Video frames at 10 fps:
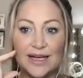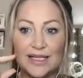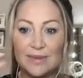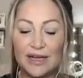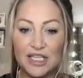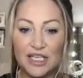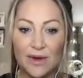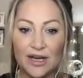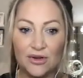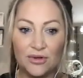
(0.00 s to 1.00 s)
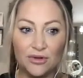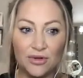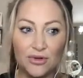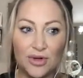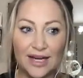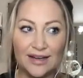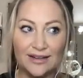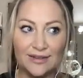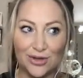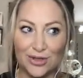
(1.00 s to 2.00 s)
especially when you get
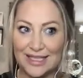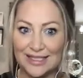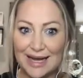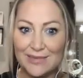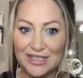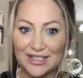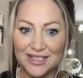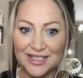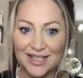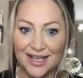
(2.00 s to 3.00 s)
cross-examined.